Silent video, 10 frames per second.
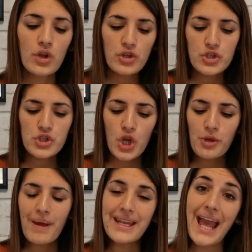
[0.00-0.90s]
There's so
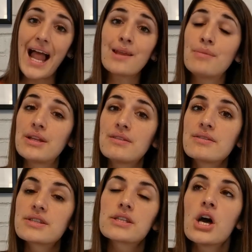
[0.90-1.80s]
many
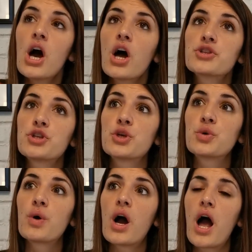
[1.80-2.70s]
elements
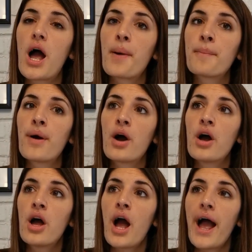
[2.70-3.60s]
to
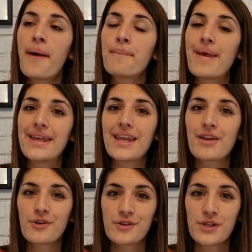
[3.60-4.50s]

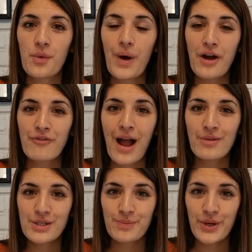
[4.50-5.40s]
making us a
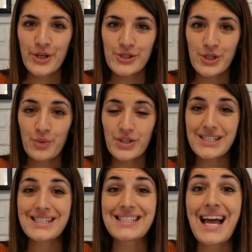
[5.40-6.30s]
well-rounded person who
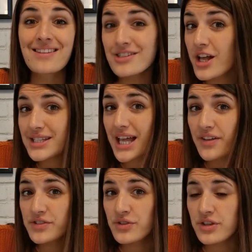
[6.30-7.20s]
understands
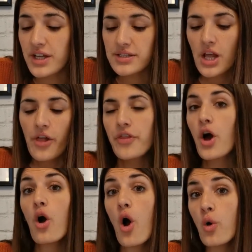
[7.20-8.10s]
ourselves and others
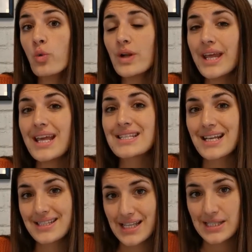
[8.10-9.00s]
that only is
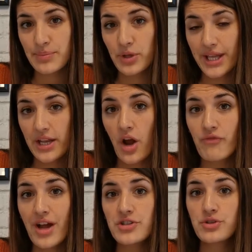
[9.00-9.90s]
accessible in our
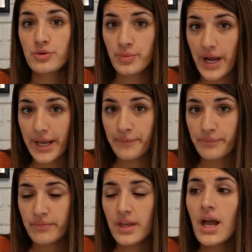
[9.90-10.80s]
rational brain.
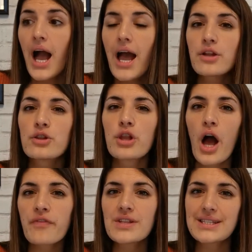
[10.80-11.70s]
And a
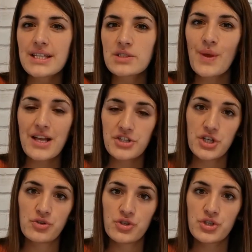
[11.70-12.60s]
lot of the skills we ask
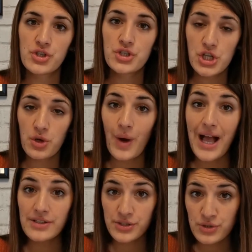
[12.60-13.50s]
children to do
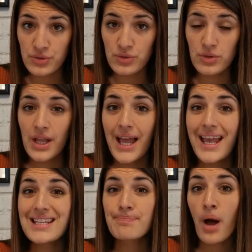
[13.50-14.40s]
at school
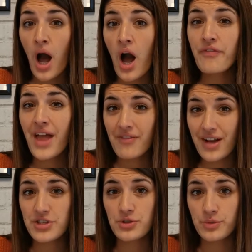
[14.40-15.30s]
is part of their
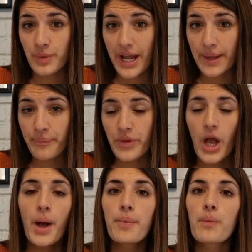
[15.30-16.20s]
rational brain.
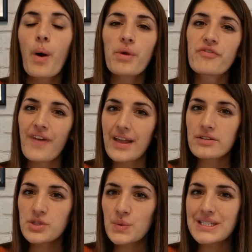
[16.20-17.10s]
But what we fail
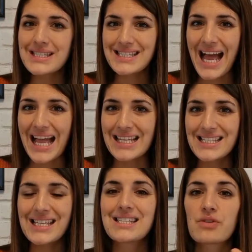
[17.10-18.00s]
to
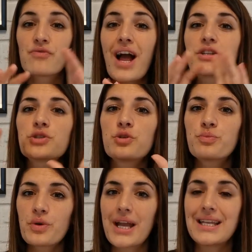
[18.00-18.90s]
understand is the rational
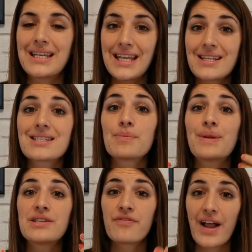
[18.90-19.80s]
brain needs to
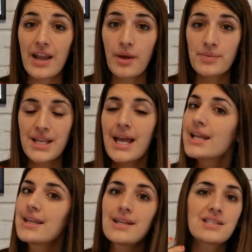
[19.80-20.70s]
be developed,
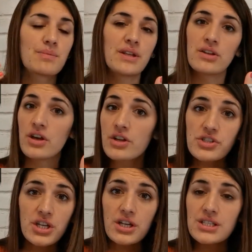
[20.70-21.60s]
it needs to be
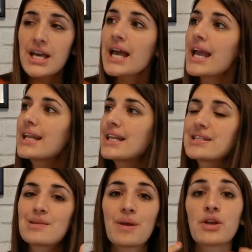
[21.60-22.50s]
nurtured, it needs
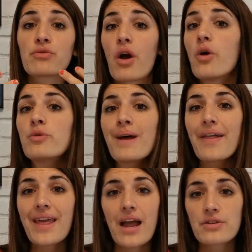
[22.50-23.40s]
to be grown by
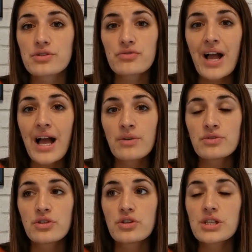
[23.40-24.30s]
the adults
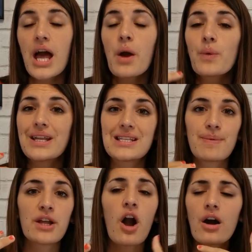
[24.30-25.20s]
around us. We need to
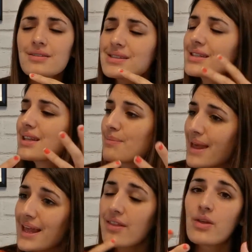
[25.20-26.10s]
be constantly
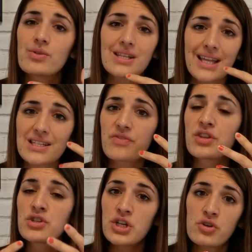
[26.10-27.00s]
making those links for
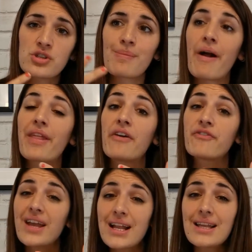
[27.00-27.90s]
the children about their
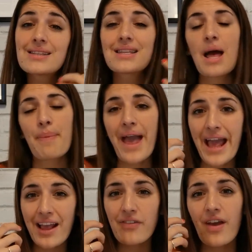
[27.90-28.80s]
feelings and their
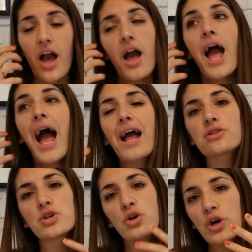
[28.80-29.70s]
behaviour and
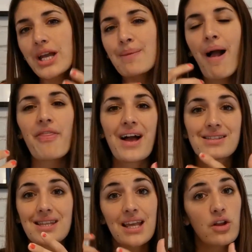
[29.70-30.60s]
talking about that
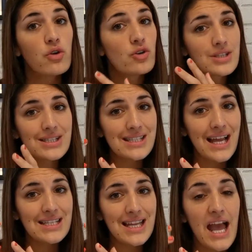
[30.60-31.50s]
so they can
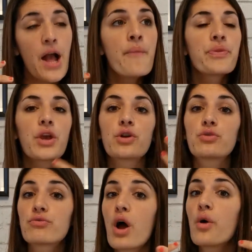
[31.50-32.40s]
understand it and
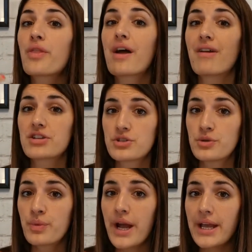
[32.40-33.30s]
grow their rational
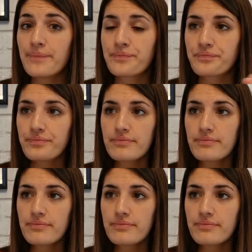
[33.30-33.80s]
brain.